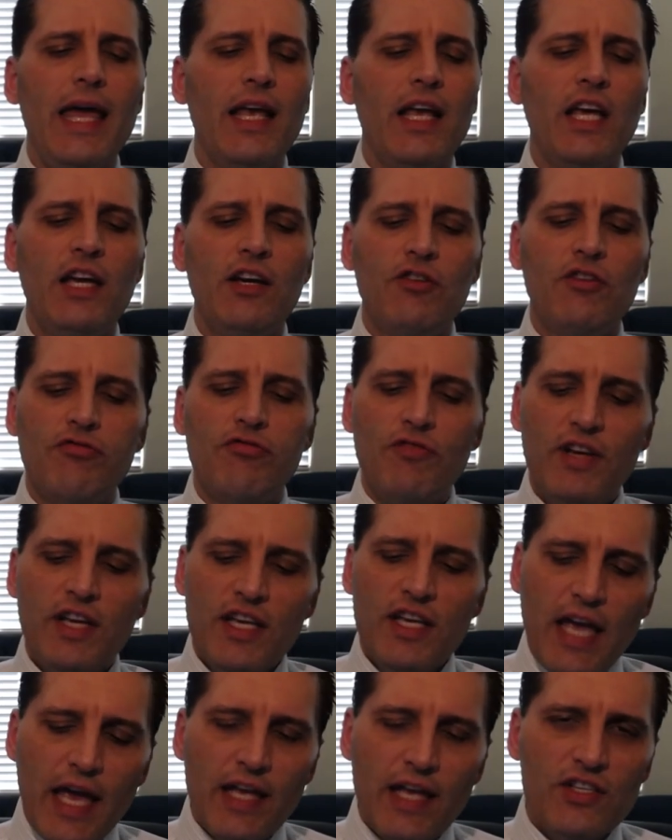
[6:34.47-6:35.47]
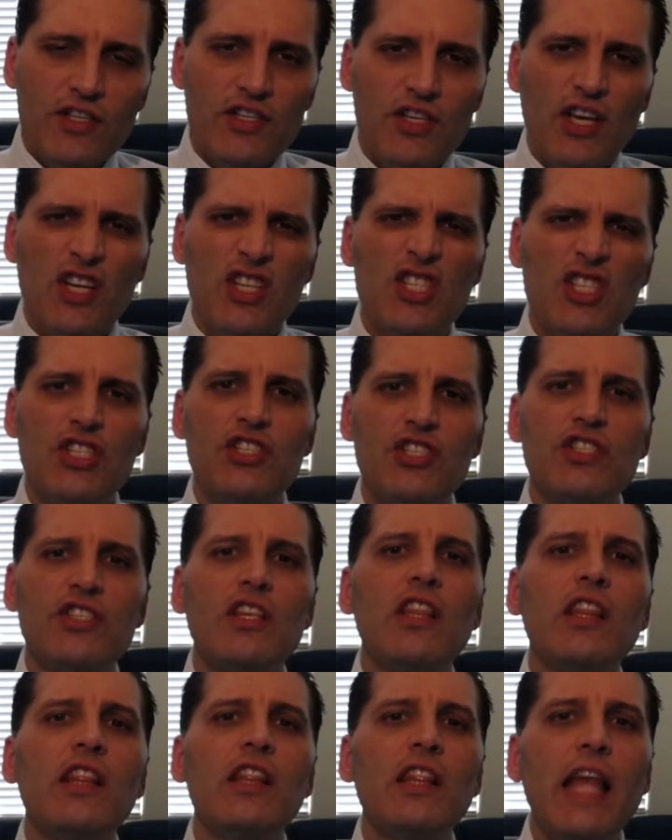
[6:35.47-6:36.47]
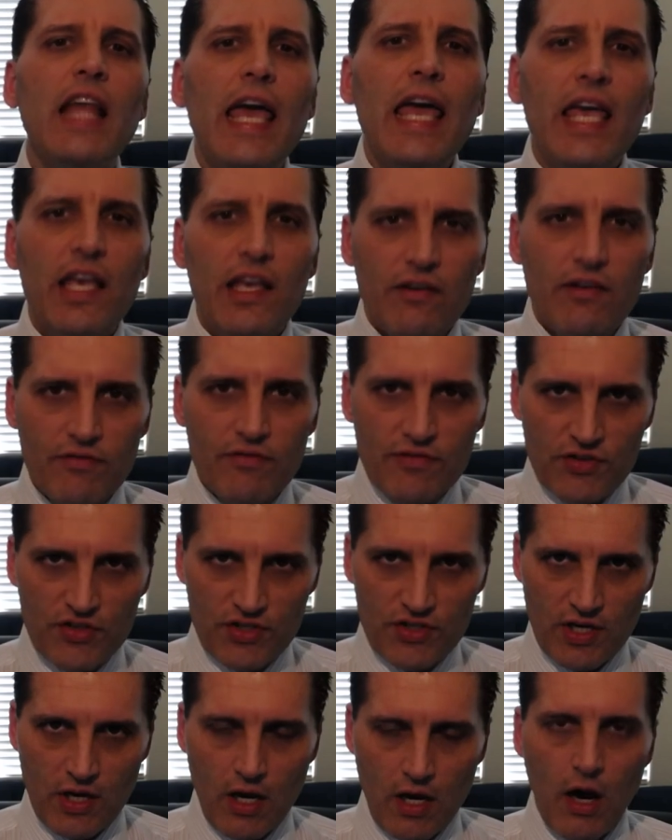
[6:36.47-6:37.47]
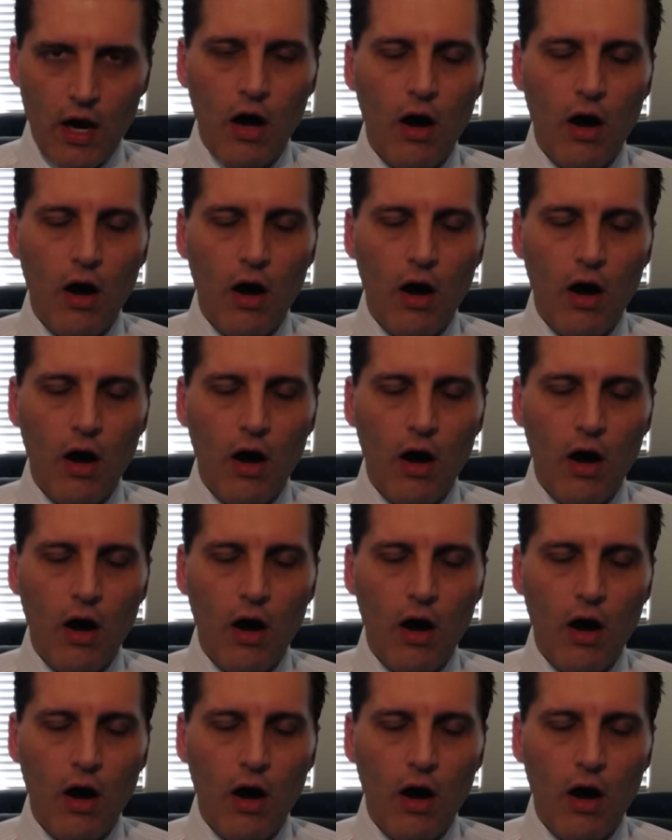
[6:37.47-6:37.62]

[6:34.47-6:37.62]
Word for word: It creates slaves